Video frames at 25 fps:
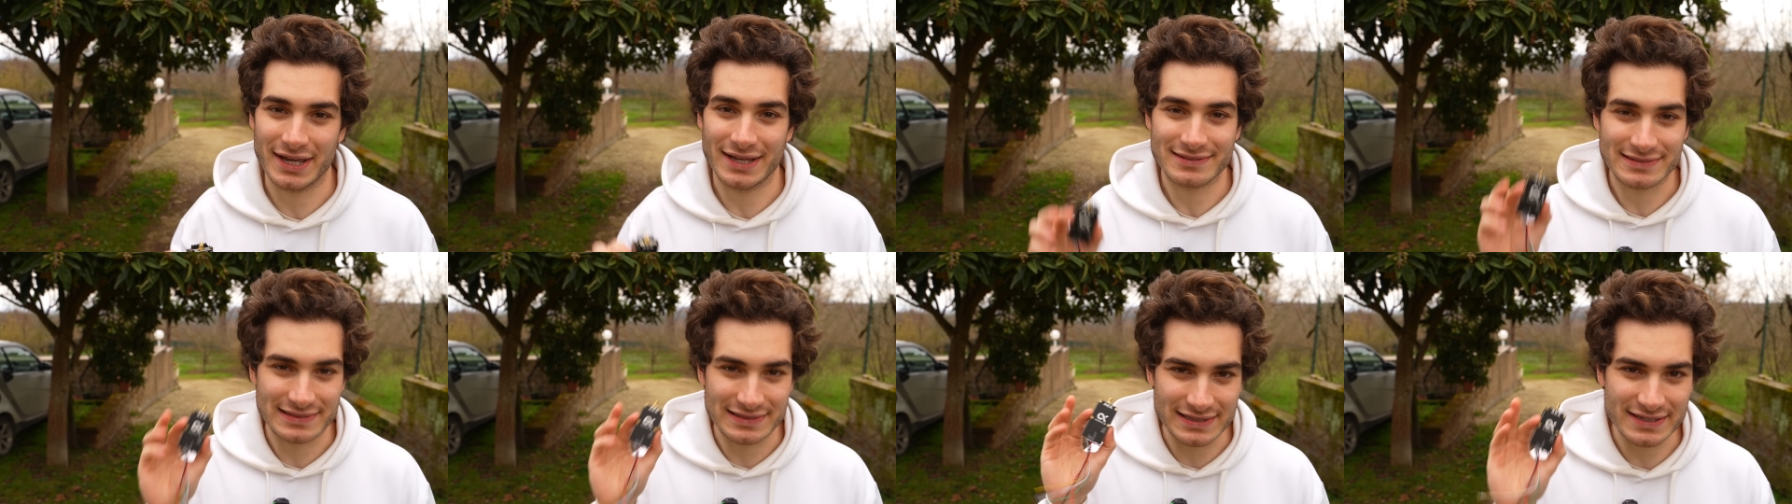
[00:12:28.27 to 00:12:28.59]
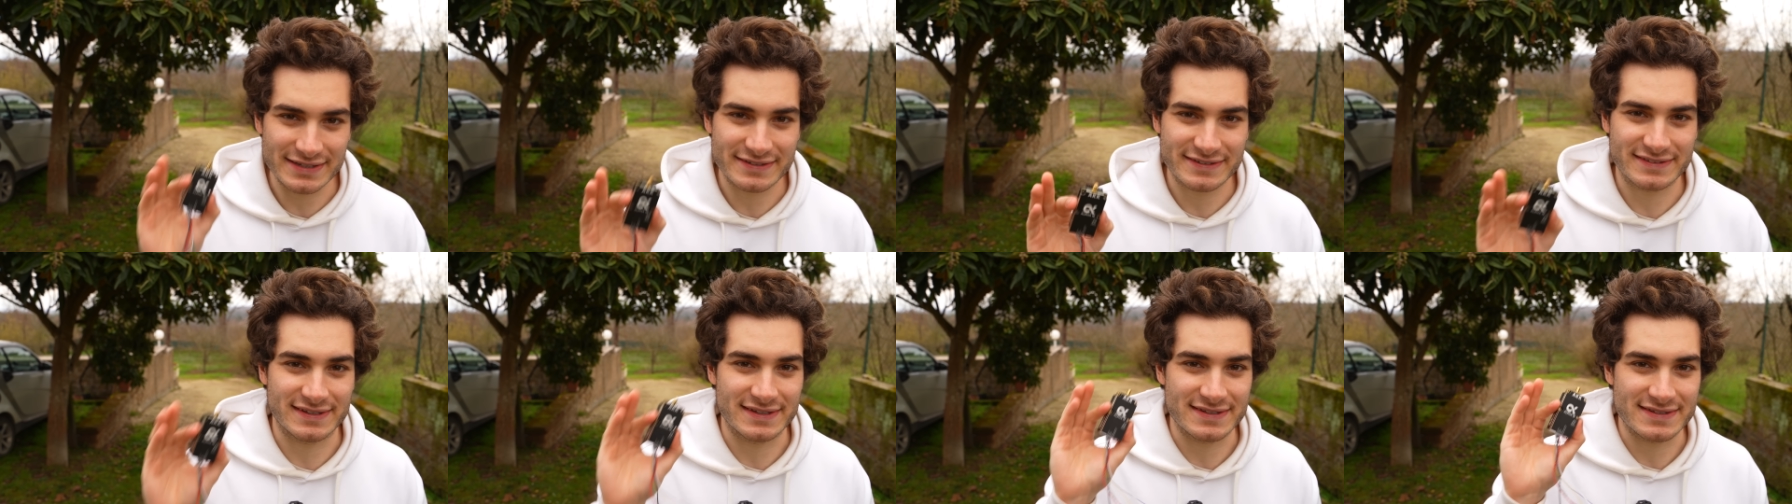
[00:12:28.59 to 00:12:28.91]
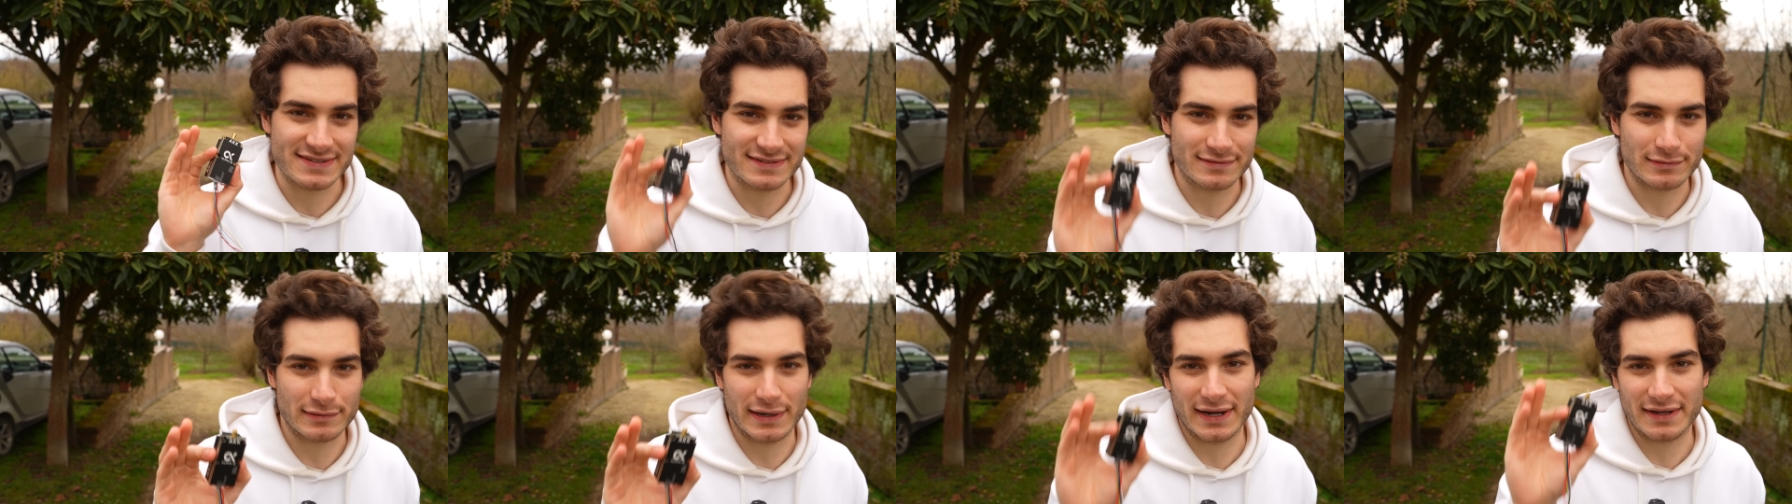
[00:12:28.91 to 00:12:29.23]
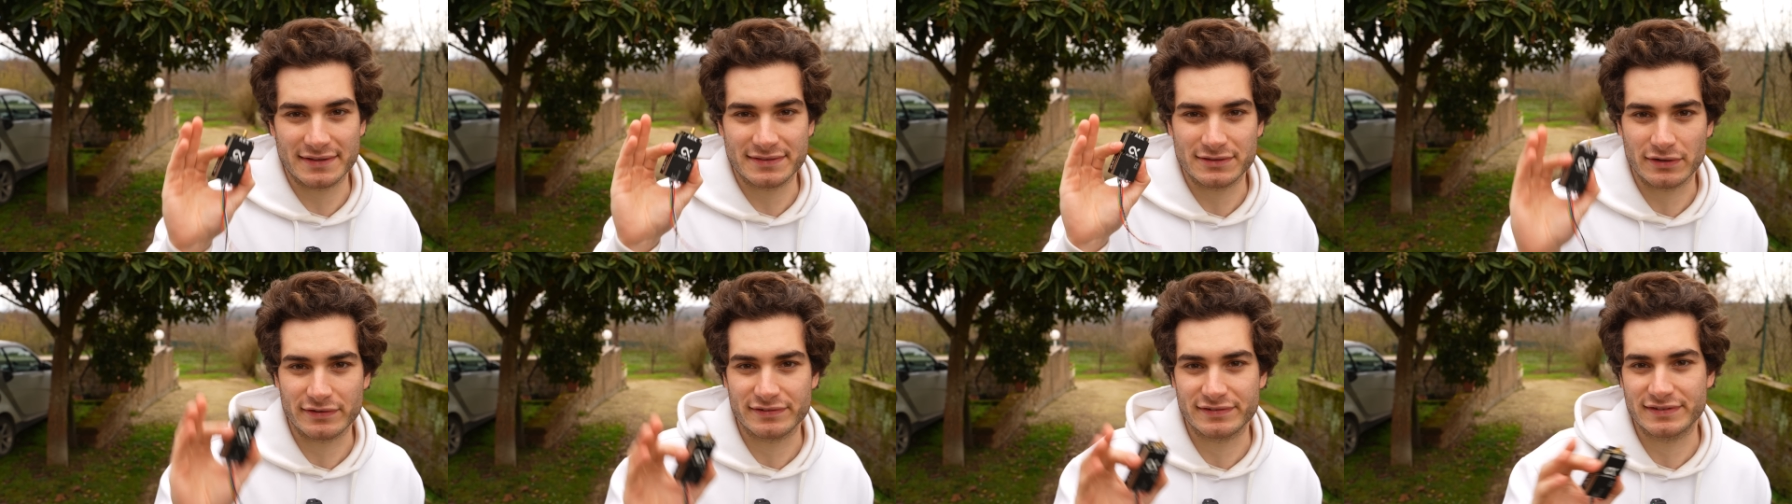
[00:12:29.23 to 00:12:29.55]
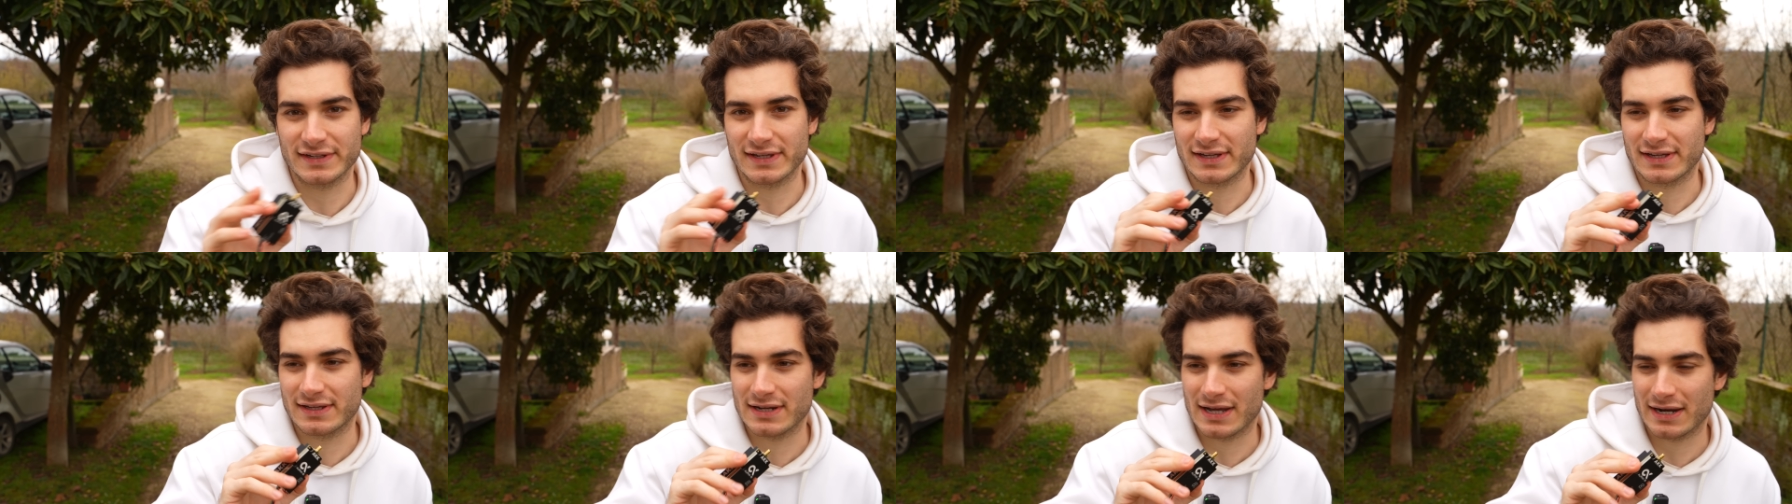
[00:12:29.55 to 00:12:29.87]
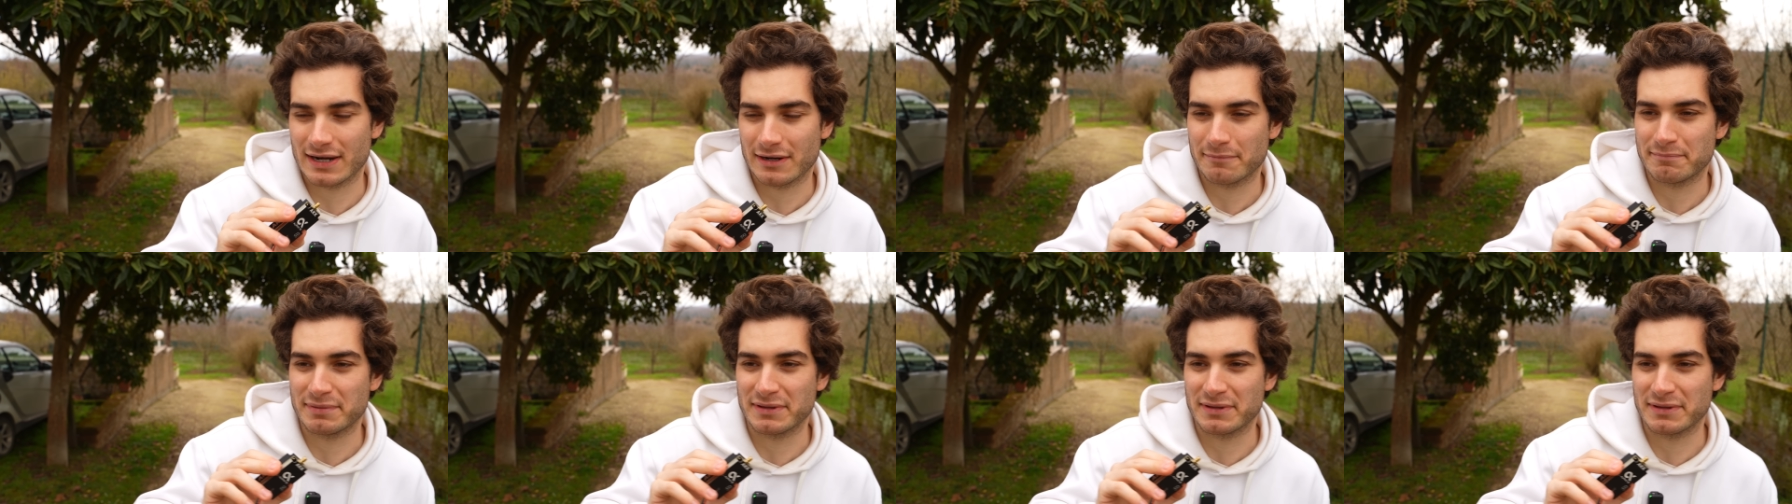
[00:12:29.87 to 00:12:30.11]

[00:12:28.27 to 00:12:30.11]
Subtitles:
at least in strength of signal,